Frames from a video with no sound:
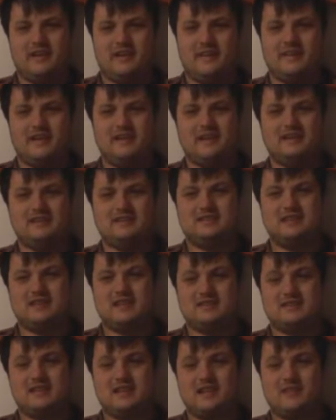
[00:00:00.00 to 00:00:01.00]
And then he
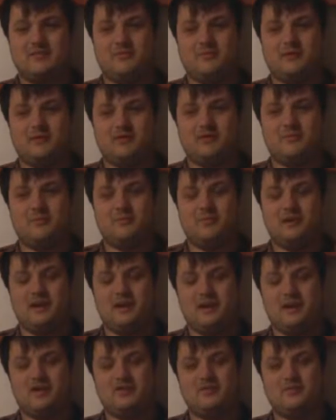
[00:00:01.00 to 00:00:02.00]
says that he will come
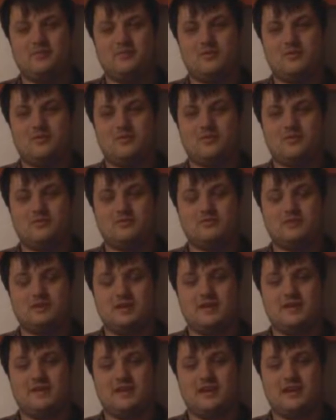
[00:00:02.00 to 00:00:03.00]
back tomorrow to
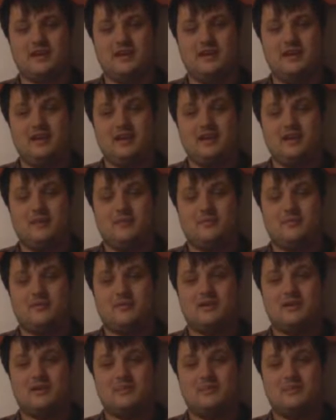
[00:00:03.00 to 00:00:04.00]
see if they
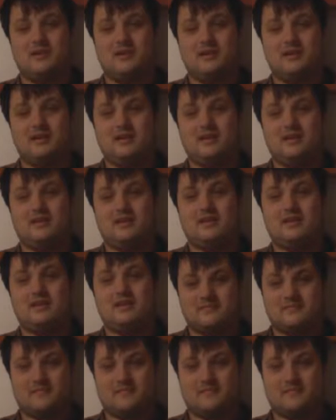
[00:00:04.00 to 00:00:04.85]
want to be